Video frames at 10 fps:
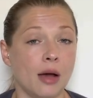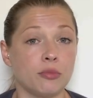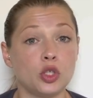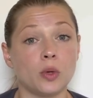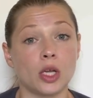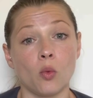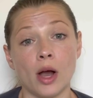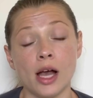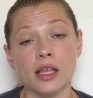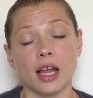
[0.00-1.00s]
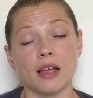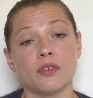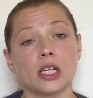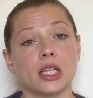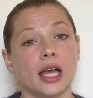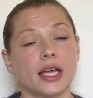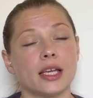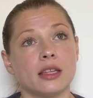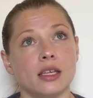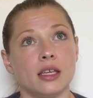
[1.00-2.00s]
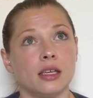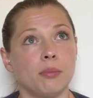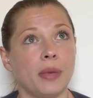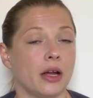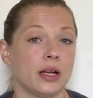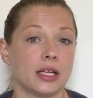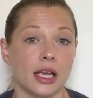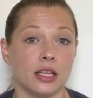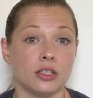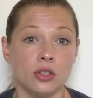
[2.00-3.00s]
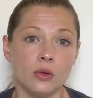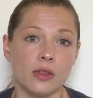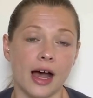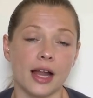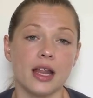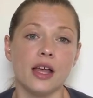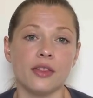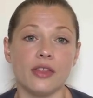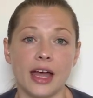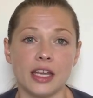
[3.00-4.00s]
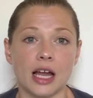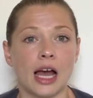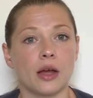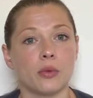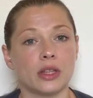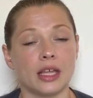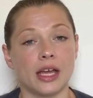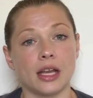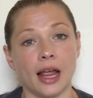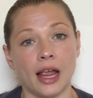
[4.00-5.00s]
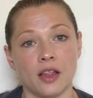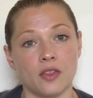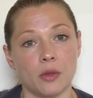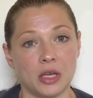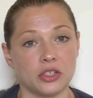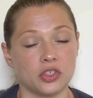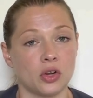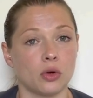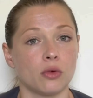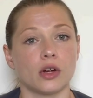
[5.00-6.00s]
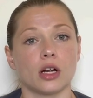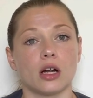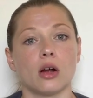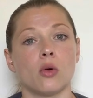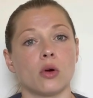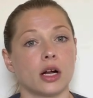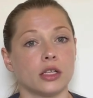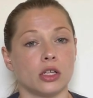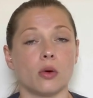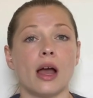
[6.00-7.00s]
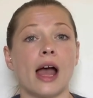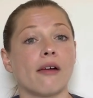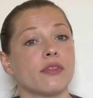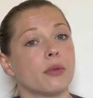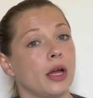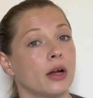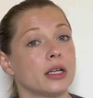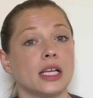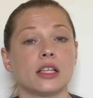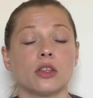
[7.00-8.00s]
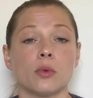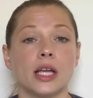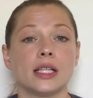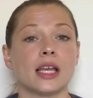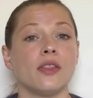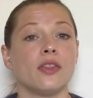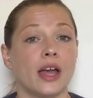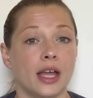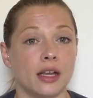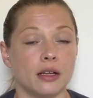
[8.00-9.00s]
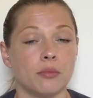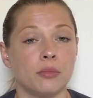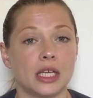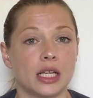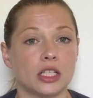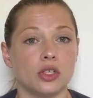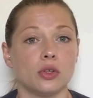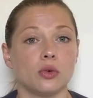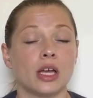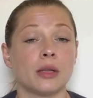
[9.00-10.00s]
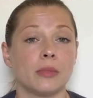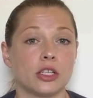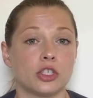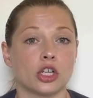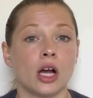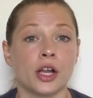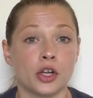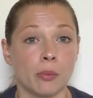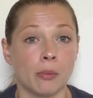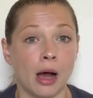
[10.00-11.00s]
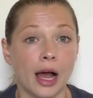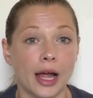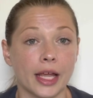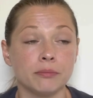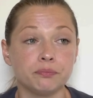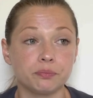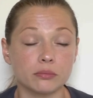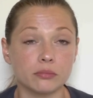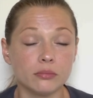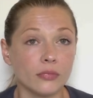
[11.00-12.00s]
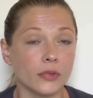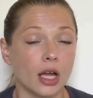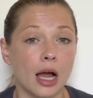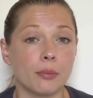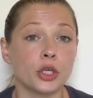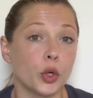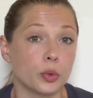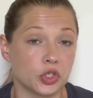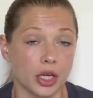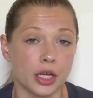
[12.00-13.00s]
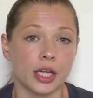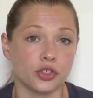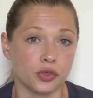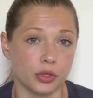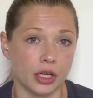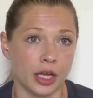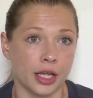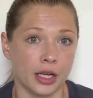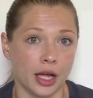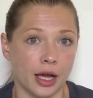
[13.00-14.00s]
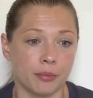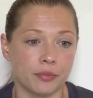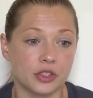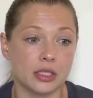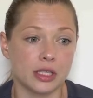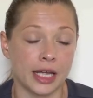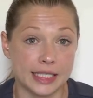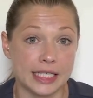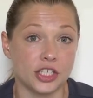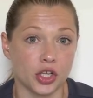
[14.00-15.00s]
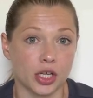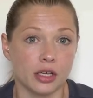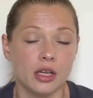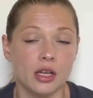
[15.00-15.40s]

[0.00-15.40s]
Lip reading: doing well, and I feel like the parent can do that, then I would then hand the patient over or, have the parent take the reins and then begin to administer under my coaching and teaching.